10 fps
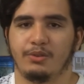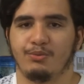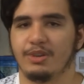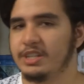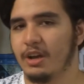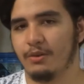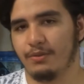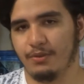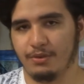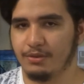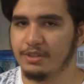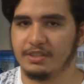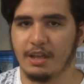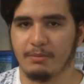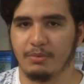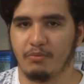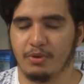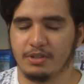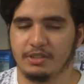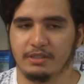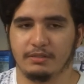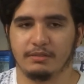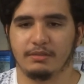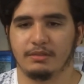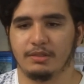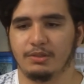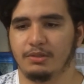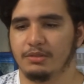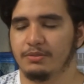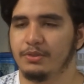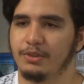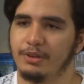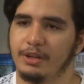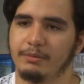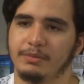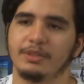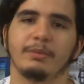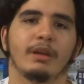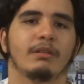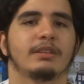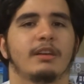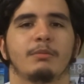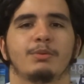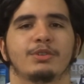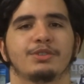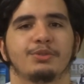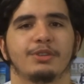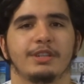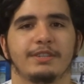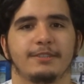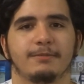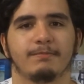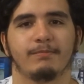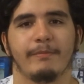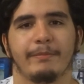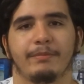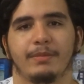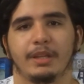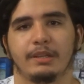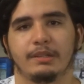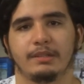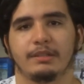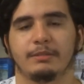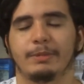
watch out for this type of person or for him to be able to tell me more stories. Because